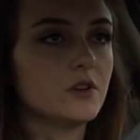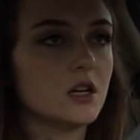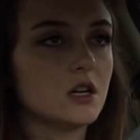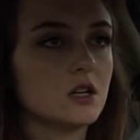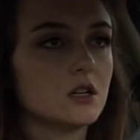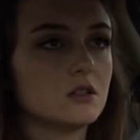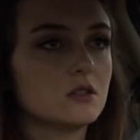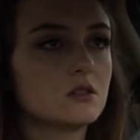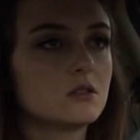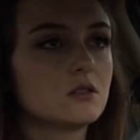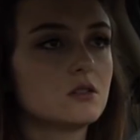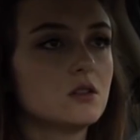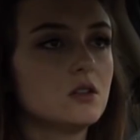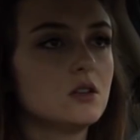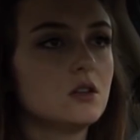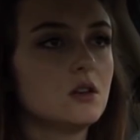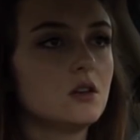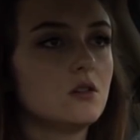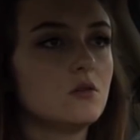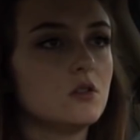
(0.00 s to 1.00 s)
Affairs,
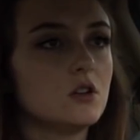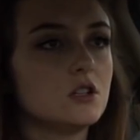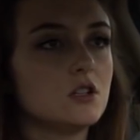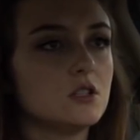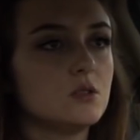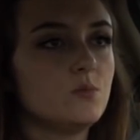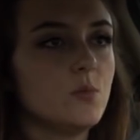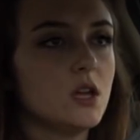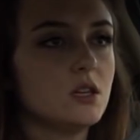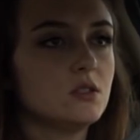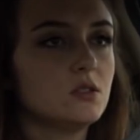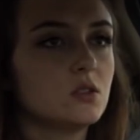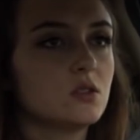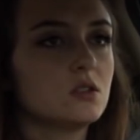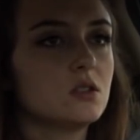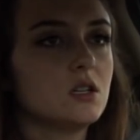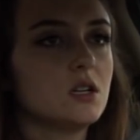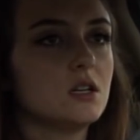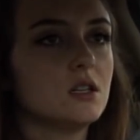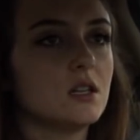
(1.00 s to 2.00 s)
which is
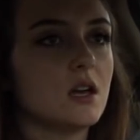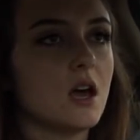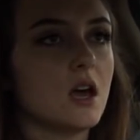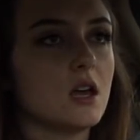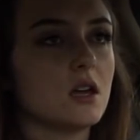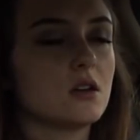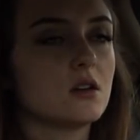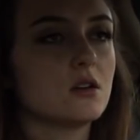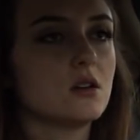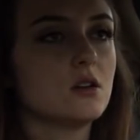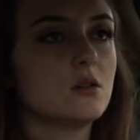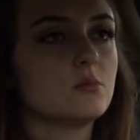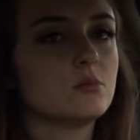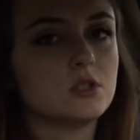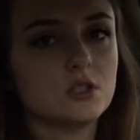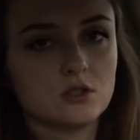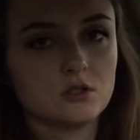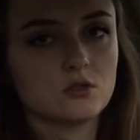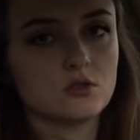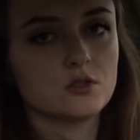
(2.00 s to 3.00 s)
basically like
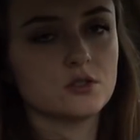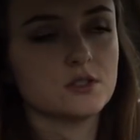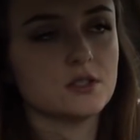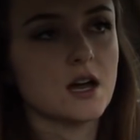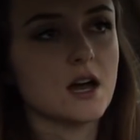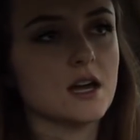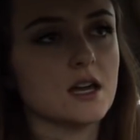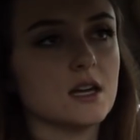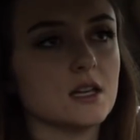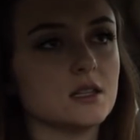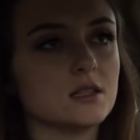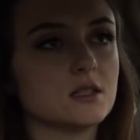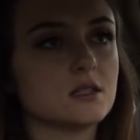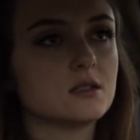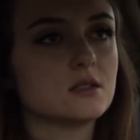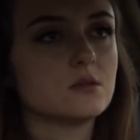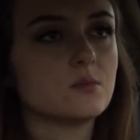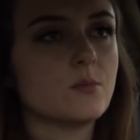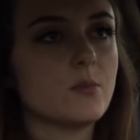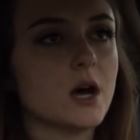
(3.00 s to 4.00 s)
political
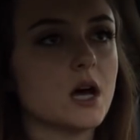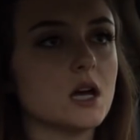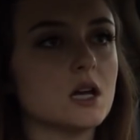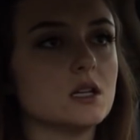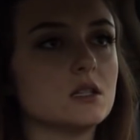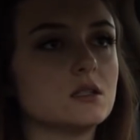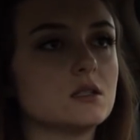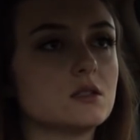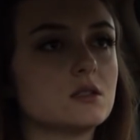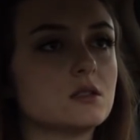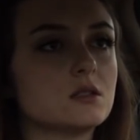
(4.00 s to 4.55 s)
science, but